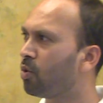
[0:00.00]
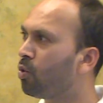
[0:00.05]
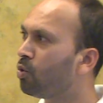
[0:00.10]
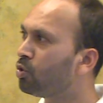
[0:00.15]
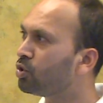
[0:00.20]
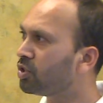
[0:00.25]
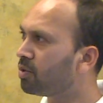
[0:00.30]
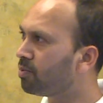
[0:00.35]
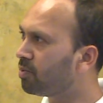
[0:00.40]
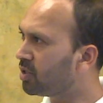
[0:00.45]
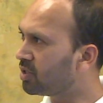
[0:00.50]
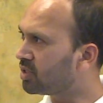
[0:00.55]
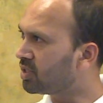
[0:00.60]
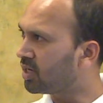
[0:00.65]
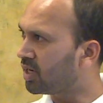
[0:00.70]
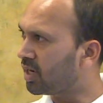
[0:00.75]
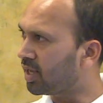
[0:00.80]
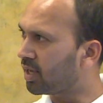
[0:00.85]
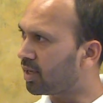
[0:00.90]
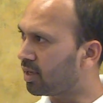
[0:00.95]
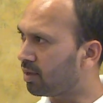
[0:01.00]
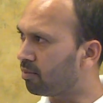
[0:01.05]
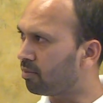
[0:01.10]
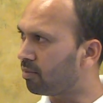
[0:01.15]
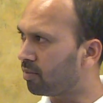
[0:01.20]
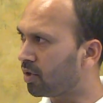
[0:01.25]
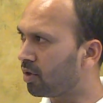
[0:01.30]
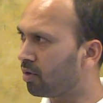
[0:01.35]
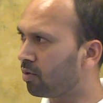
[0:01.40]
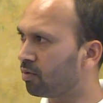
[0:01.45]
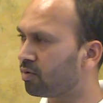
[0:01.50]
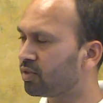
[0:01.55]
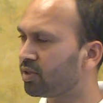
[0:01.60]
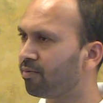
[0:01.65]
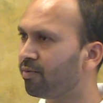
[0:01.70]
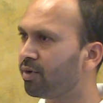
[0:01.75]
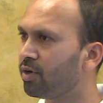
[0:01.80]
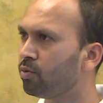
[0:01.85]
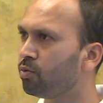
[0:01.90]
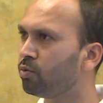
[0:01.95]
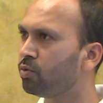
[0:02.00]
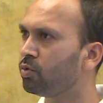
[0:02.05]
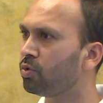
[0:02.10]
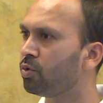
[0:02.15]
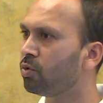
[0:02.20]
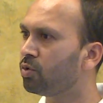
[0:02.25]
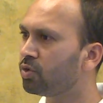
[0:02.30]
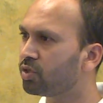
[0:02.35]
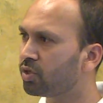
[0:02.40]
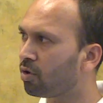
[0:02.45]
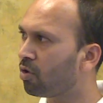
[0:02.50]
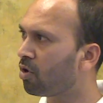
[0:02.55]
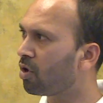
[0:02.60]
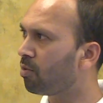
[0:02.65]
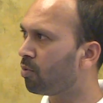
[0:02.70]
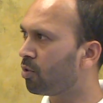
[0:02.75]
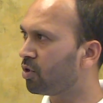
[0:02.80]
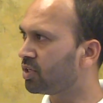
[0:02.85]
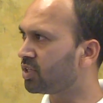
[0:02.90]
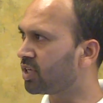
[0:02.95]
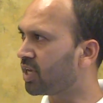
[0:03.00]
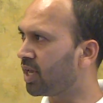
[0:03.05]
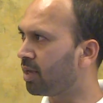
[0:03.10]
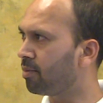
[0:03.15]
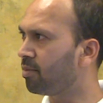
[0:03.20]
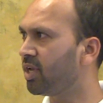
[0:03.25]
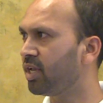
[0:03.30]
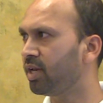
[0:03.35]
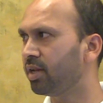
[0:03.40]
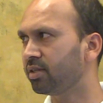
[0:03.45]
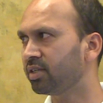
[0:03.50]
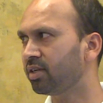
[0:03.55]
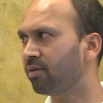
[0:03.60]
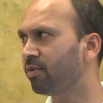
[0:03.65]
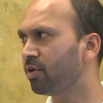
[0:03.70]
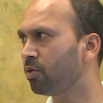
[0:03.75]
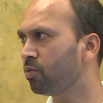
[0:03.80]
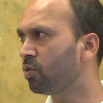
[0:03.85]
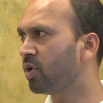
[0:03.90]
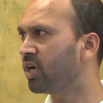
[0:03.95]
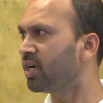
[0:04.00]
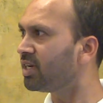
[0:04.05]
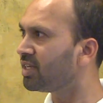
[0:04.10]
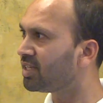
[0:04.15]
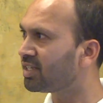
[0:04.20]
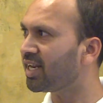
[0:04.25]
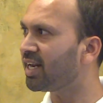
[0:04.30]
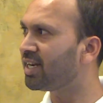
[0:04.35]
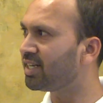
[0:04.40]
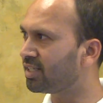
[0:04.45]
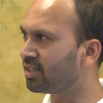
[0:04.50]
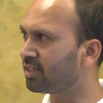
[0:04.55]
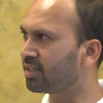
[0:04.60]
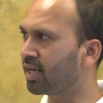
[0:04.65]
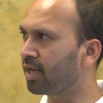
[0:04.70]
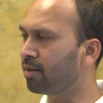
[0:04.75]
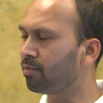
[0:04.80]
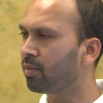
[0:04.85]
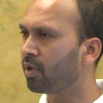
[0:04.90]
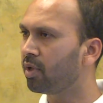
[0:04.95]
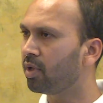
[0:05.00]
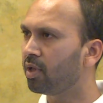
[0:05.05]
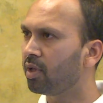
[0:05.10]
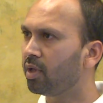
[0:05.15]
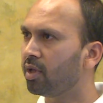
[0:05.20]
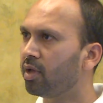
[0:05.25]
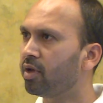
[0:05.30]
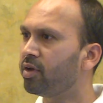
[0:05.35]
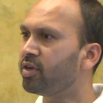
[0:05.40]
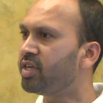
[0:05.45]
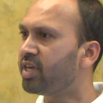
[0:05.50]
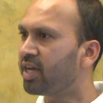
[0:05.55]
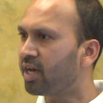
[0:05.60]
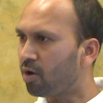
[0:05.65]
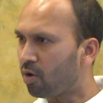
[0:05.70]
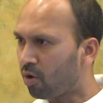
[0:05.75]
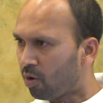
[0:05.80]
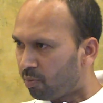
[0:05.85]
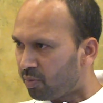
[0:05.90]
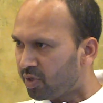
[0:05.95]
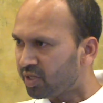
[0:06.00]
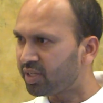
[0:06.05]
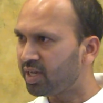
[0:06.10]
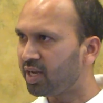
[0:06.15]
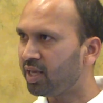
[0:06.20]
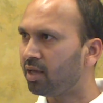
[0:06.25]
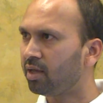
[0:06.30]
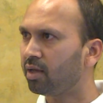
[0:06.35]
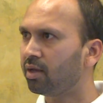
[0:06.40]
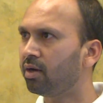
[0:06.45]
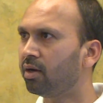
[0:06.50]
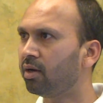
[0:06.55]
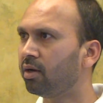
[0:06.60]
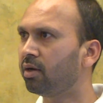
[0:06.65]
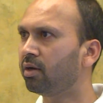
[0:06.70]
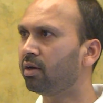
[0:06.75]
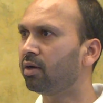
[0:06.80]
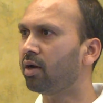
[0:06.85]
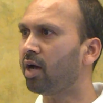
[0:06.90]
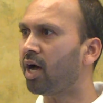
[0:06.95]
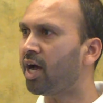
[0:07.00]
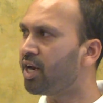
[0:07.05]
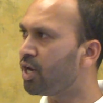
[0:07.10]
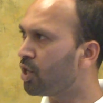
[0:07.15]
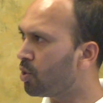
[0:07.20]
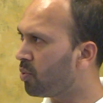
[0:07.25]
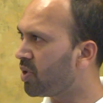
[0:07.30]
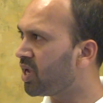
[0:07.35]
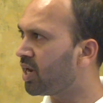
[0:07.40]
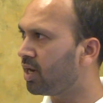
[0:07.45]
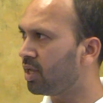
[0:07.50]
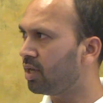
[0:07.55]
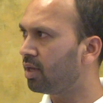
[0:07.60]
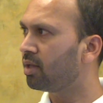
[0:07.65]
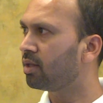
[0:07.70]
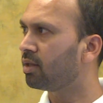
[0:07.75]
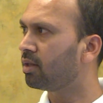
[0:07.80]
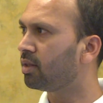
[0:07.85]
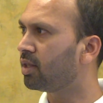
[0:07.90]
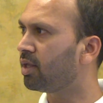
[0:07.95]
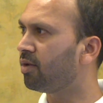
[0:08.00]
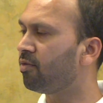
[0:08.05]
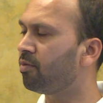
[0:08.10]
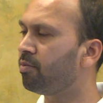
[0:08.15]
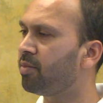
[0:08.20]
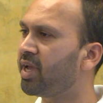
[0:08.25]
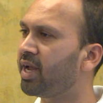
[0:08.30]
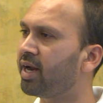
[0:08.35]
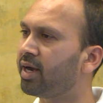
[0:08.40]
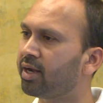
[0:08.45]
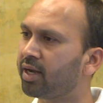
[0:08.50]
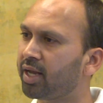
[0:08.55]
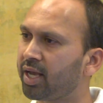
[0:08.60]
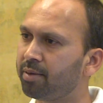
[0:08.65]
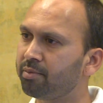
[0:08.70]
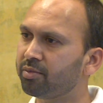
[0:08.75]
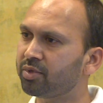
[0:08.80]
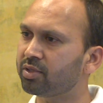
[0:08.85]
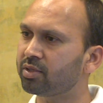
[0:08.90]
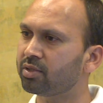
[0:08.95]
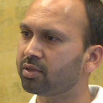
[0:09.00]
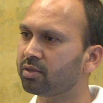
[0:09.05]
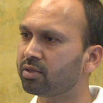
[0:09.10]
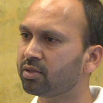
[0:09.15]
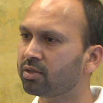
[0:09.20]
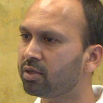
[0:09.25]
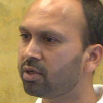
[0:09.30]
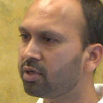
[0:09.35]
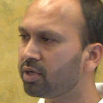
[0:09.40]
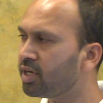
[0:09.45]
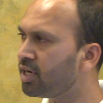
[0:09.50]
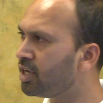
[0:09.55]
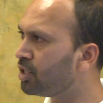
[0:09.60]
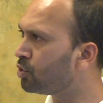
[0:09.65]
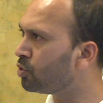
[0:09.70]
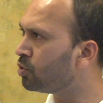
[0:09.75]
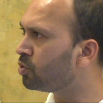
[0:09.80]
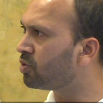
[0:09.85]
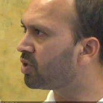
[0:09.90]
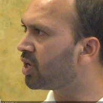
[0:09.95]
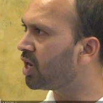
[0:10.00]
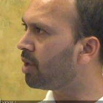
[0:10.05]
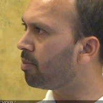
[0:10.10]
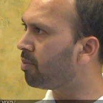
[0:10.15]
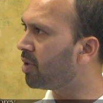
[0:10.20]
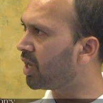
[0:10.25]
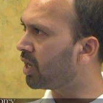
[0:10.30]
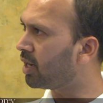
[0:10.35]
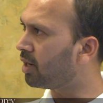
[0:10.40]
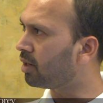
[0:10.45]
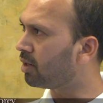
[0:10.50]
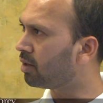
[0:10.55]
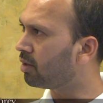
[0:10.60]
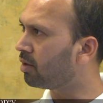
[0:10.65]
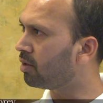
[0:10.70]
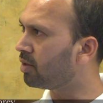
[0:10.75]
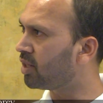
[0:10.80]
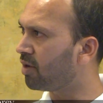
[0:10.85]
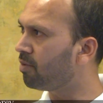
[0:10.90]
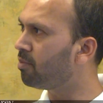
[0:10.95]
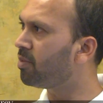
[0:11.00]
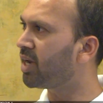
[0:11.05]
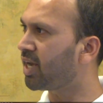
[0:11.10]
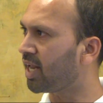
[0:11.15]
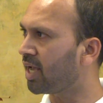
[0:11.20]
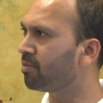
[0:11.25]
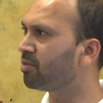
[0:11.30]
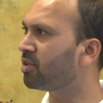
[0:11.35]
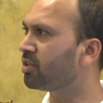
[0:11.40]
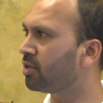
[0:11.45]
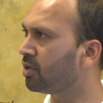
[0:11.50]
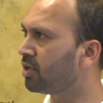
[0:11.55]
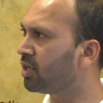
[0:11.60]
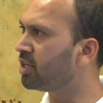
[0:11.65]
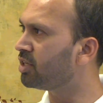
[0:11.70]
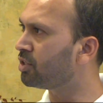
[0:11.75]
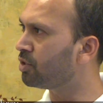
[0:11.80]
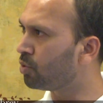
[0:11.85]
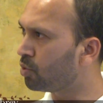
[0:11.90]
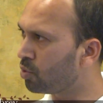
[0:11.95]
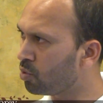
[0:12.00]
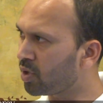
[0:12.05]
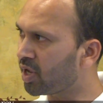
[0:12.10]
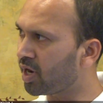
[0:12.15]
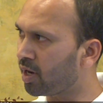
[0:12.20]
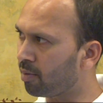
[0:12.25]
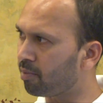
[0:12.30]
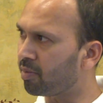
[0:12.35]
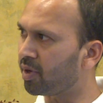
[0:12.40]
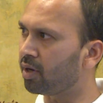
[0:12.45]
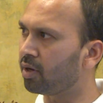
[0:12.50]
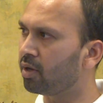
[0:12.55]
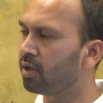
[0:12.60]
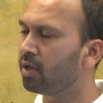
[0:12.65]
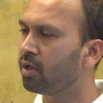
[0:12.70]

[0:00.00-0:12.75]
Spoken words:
coach a person like him. You know, someone who knows a lot about his game, someone who understands his game. Yeah, obviously, unknowingly, there will be at times certain issues creeping in. There will be times the certain issues do creep in.